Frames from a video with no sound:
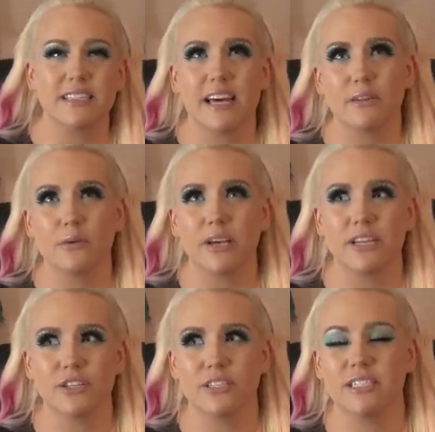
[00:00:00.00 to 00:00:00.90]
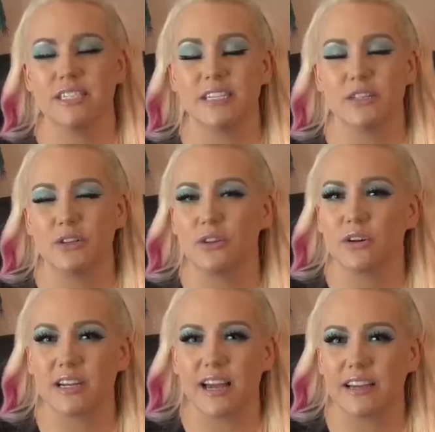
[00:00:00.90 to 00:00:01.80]
that location didn't
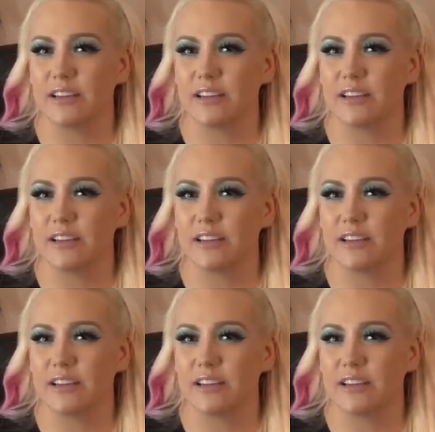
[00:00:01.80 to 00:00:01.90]
look,